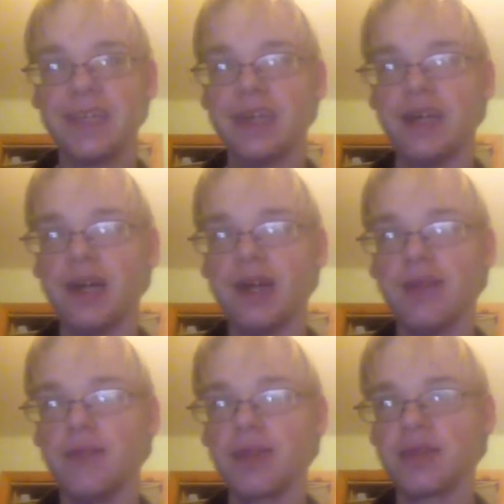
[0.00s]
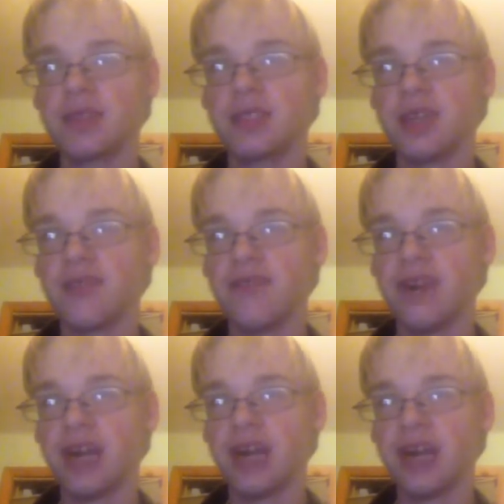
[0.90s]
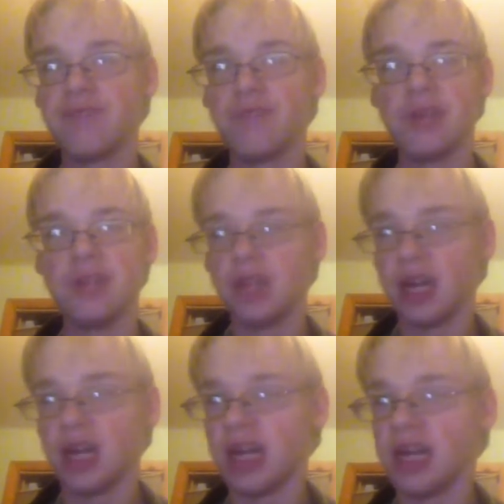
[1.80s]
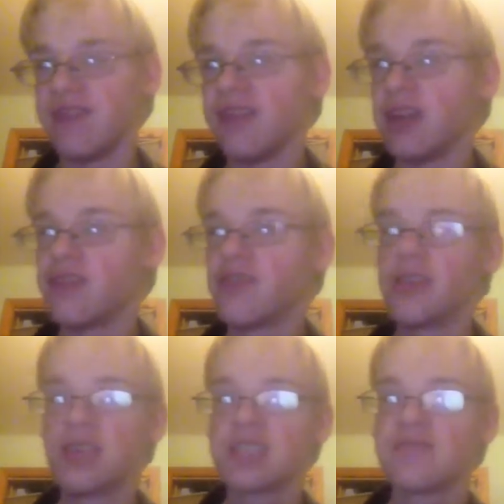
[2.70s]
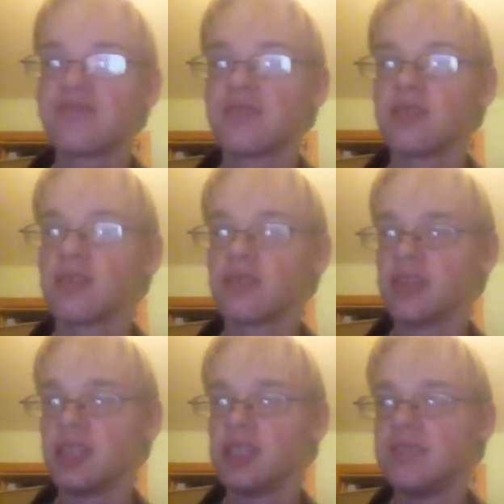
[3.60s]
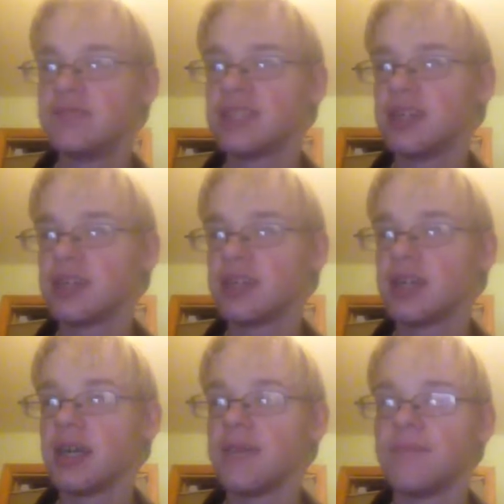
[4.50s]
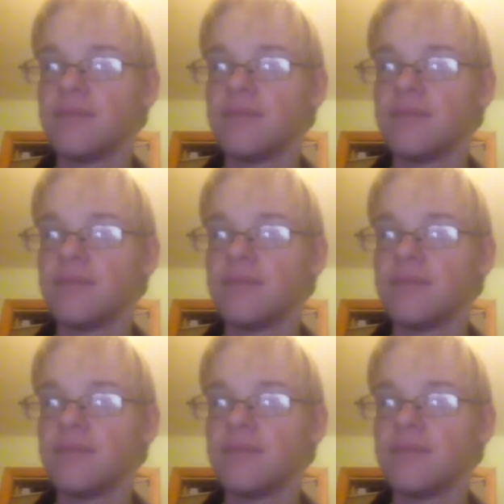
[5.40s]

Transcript: Metal Gear Solid 5. But the final verdict for The Legend of Zelda